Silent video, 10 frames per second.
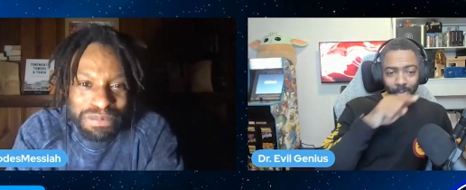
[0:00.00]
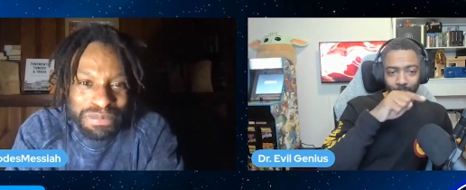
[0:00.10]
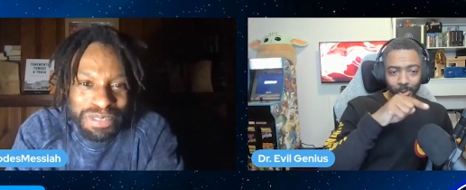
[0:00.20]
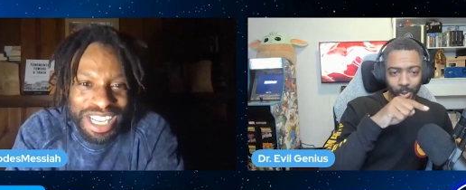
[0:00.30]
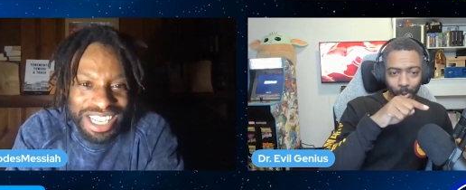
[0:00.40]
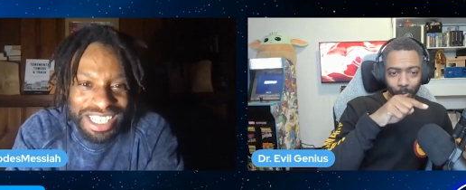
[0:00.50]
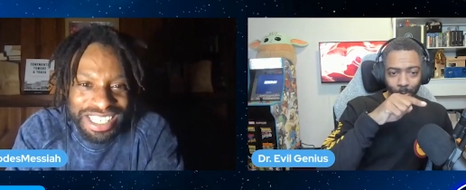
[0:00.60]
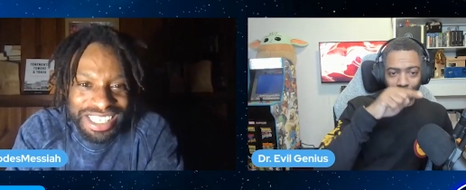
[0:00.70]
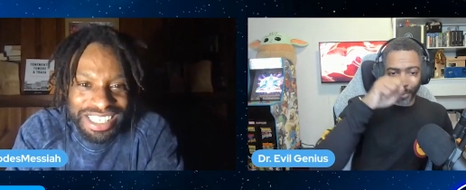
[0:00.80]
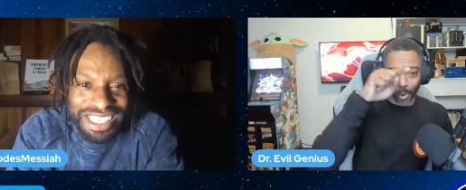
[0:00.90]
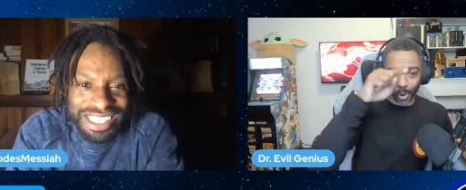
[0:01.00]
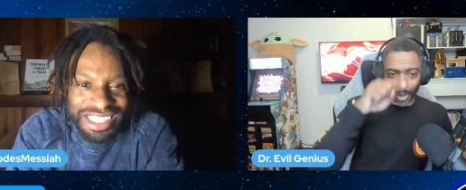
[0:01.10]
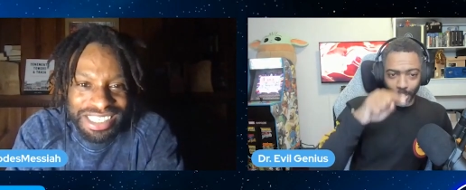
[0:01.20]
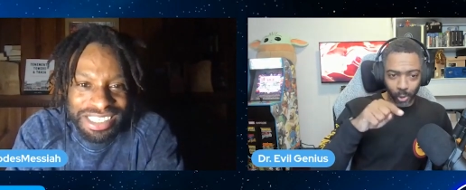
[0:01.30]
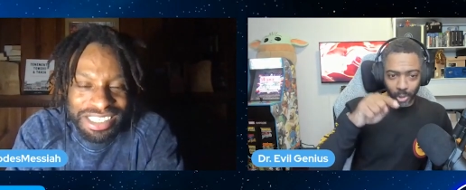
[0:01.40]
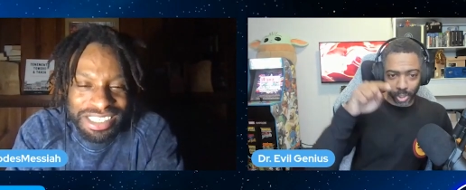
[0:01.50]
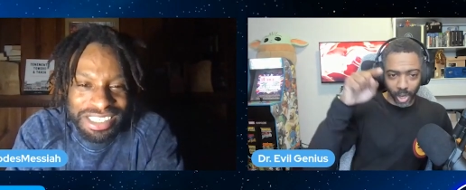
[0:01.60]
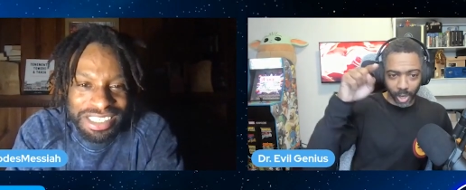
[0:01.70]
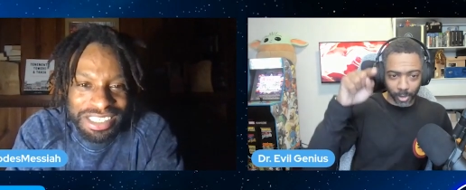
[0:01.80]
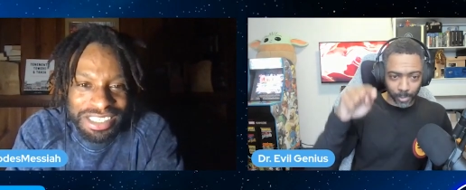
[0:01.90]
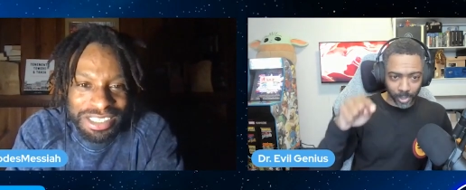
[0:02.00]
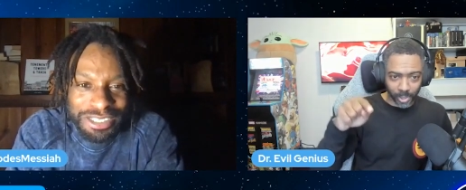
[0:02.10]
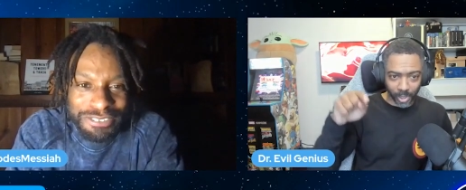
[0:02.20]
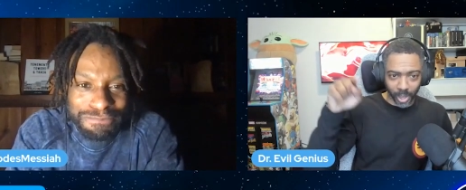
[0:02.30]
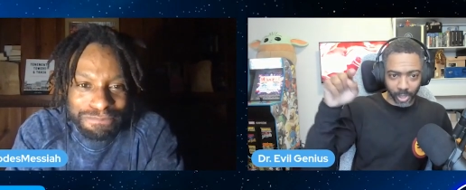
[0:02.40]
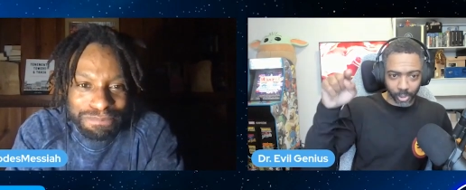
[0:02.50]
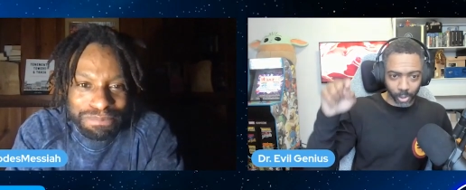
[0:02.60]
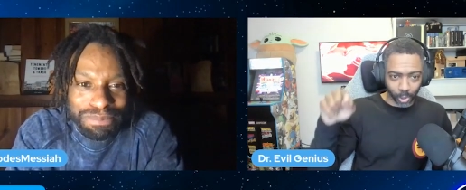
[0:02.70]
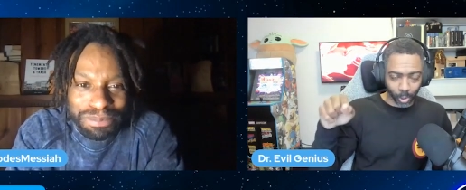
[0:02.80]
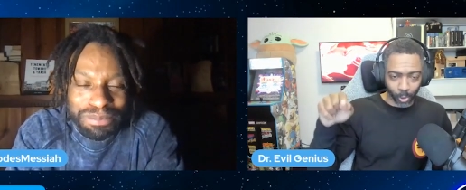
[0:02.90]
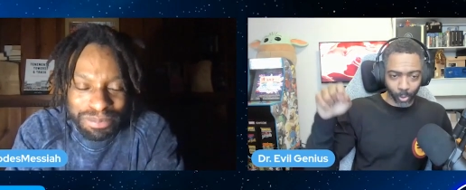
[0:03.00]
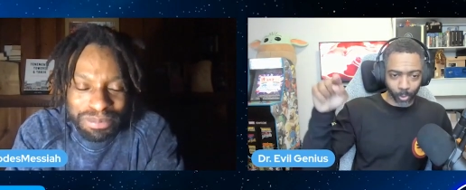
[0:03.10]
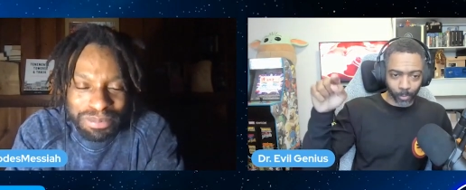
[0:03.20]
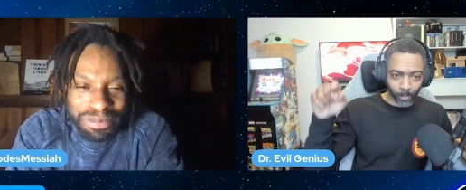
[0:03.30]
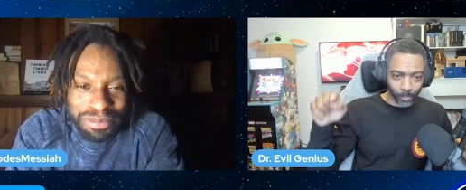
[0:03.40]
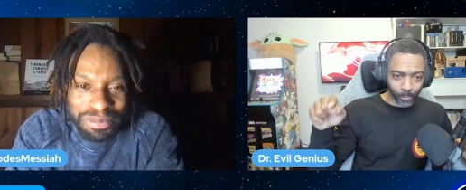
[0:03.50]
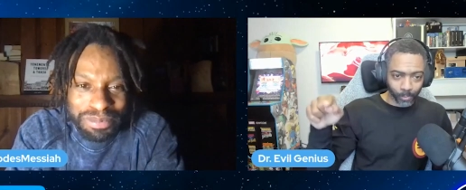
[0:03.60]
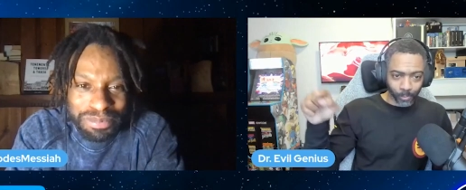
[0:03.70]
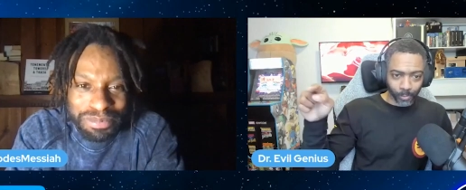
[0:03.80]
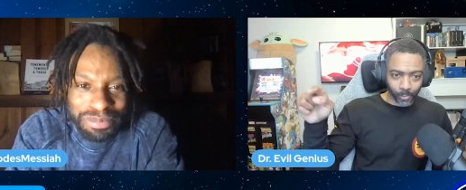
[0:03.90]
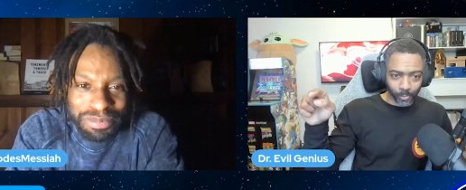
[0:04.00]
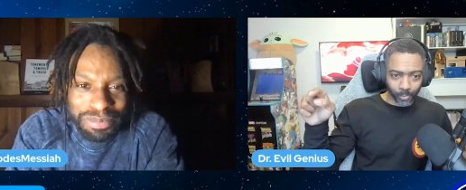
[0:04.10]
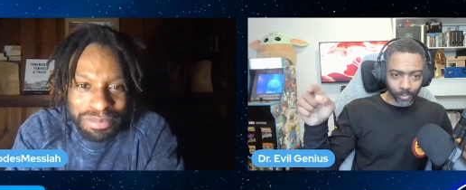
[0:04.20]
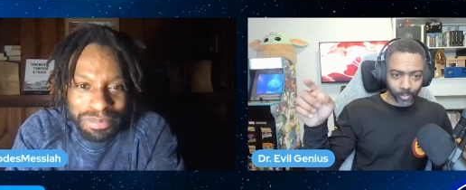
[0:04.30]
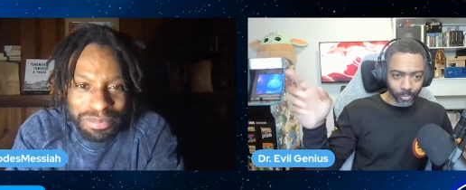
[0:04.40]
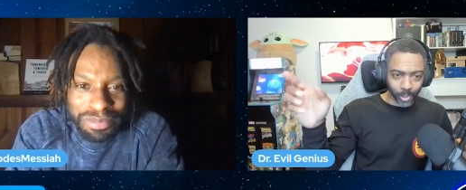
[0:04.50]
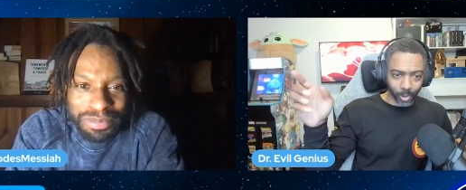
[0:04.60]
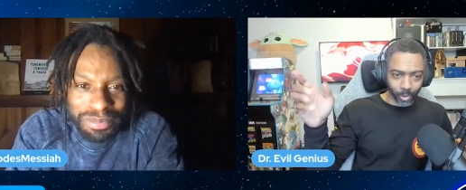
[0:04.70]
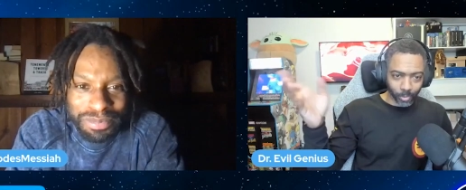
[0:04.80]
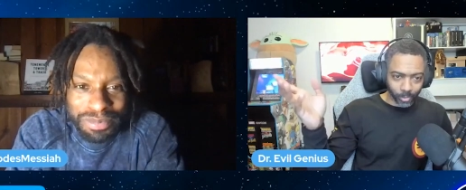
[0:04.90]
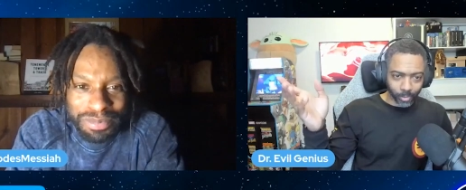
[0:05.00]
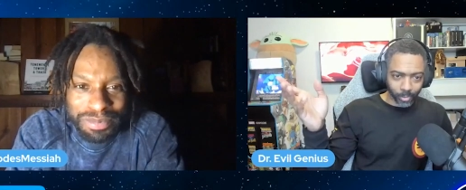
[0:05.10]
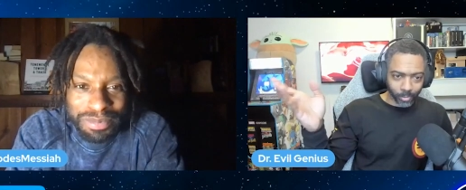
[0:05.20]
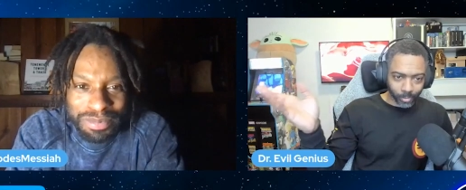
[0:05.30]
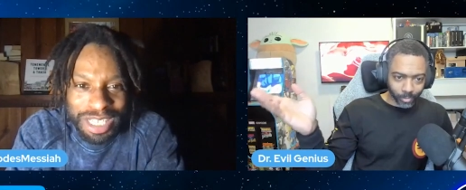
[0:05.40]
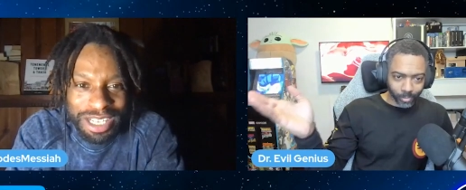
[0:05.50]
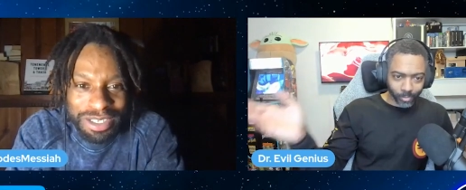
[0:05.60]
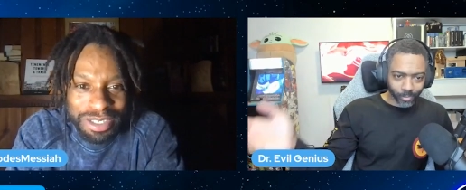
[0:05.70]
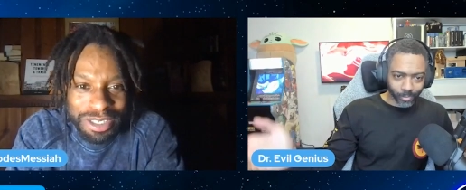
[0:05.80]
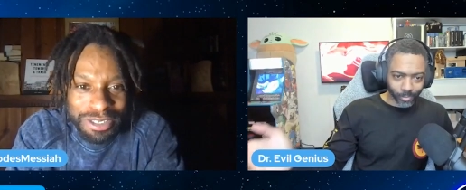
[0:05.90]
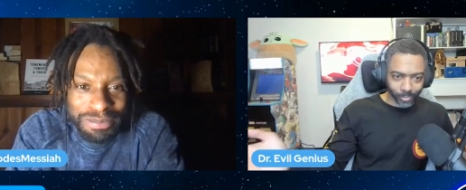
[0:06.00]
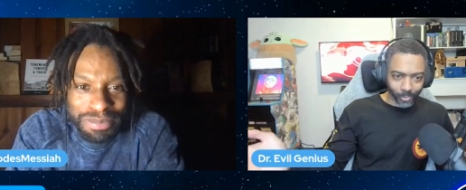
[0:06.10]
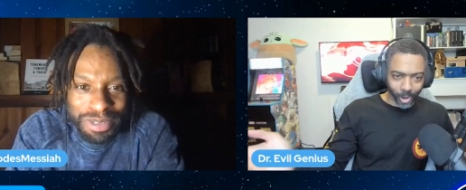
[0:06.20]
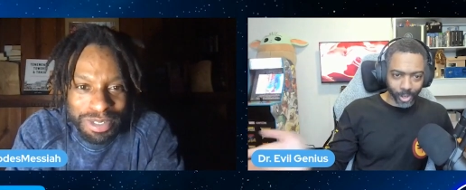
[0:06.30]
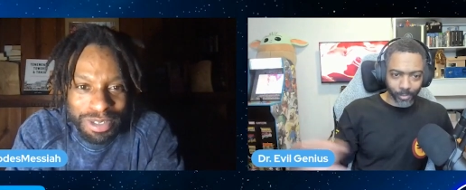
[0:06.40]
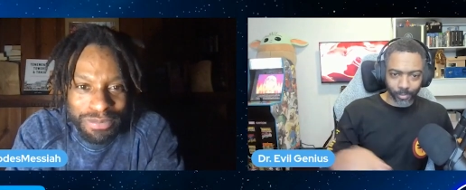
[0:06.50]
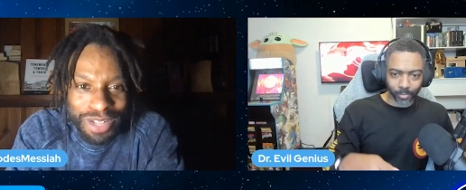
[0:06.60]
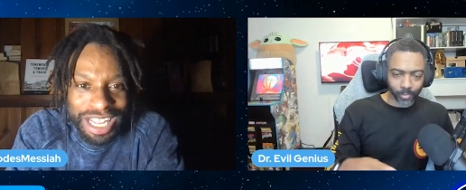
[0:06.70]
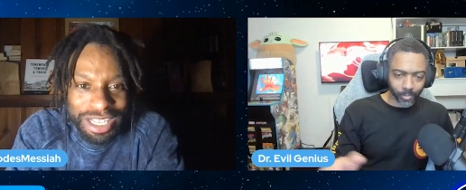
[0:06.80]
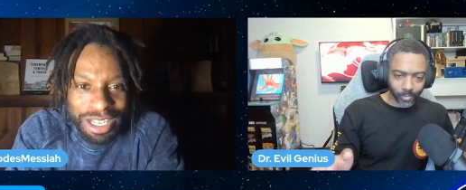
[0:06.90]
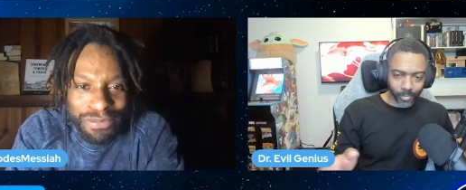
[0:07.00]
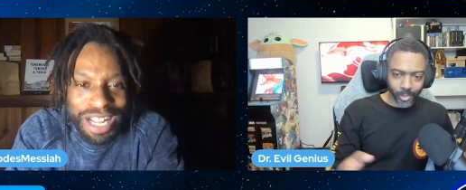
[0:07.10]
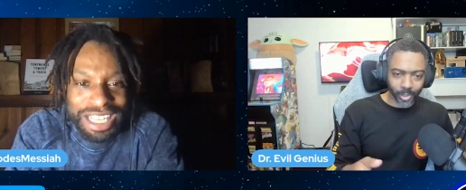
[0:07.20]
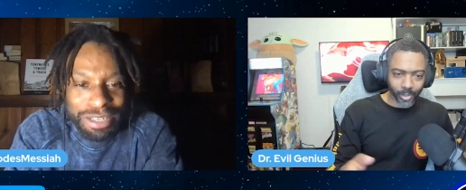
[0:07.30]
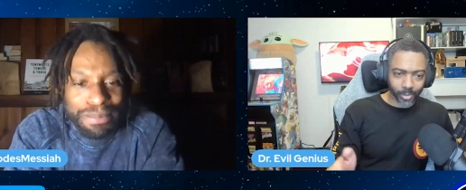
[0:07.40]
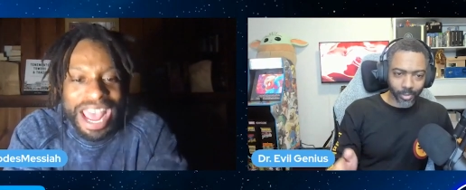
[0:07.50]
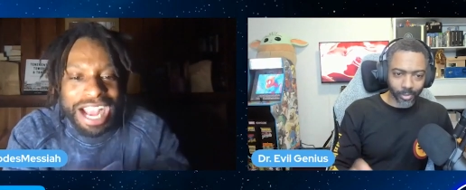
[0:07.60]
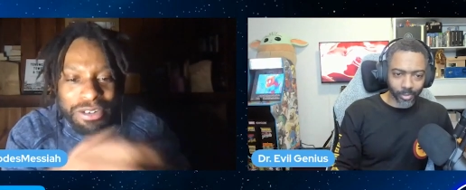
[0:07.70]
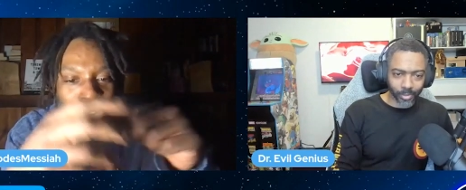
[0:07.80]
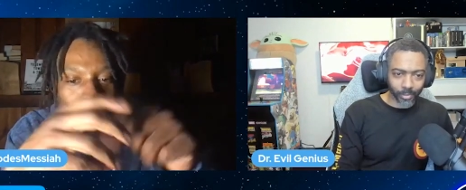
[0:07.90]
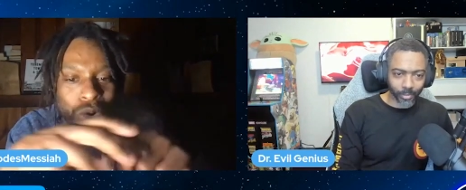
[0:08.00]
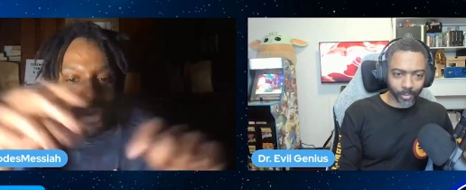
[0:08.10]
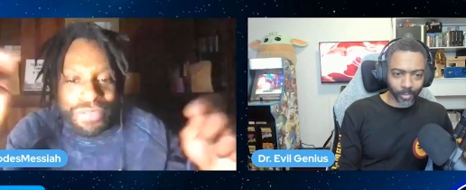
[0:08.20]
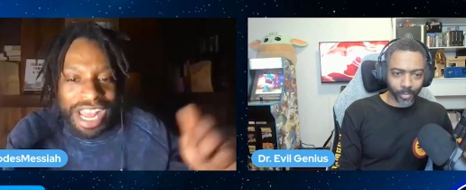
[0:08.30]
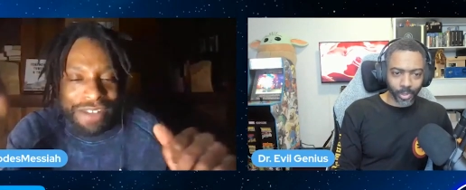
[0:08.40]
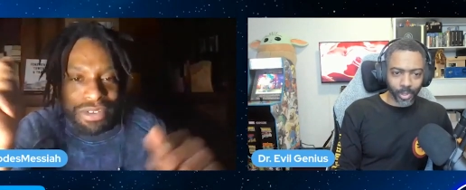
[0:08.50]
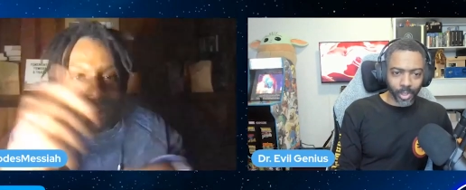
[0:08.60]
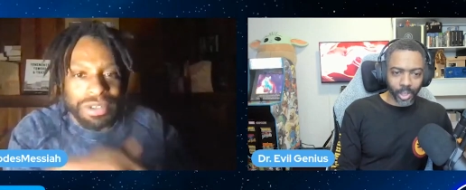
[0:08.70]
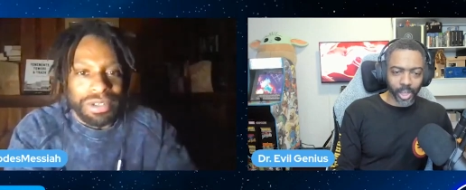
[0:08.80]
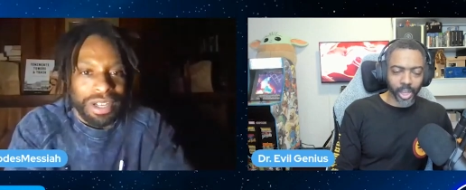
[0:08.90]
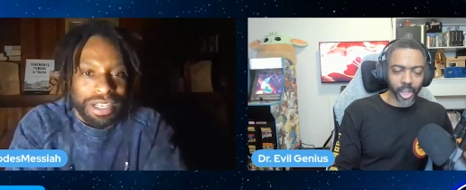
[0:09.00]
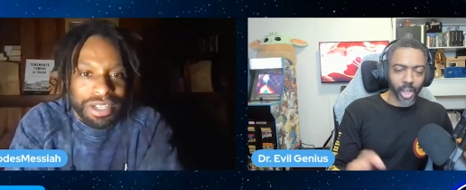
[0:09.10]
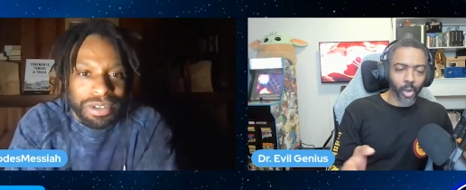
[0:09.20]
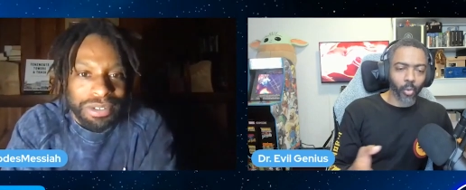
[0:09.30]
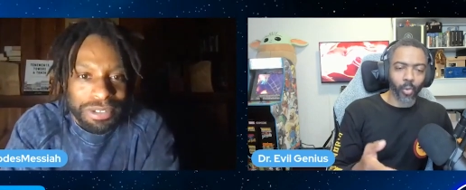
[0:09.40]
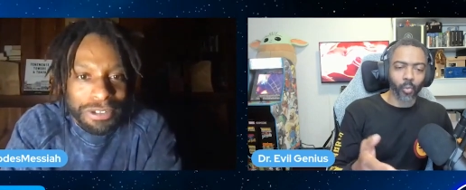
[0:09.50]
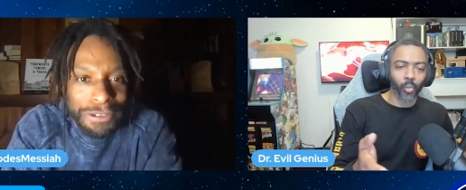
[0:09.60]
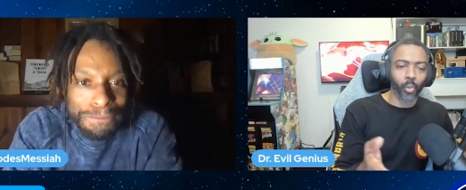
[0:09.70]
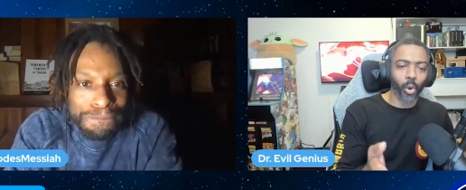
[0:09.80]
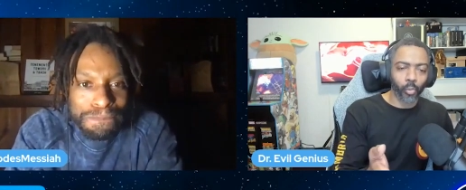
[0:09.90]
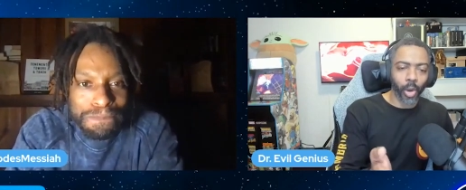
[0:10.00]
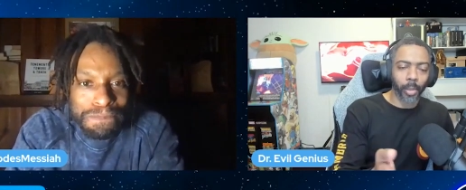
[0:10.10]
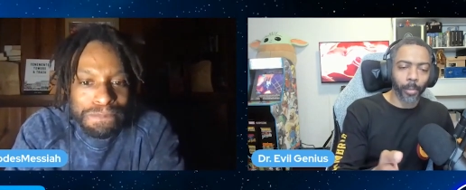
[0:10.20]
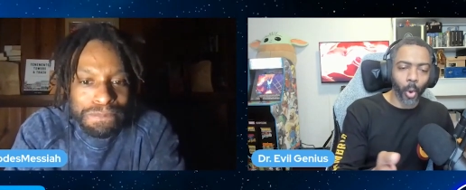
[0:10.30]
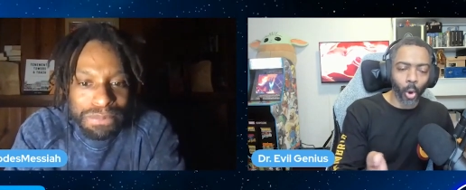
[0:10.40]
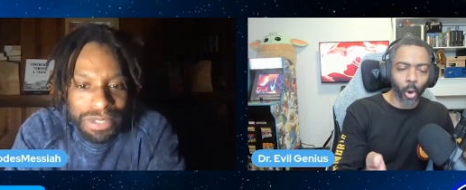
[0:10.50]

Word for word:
Speaker 1: So yeah. before it used to kind of be like, you know, you know.
Speaker 2: Yeah. Right? Like if like the pack could go on forever.
Speaker 1: It, you know? right. Or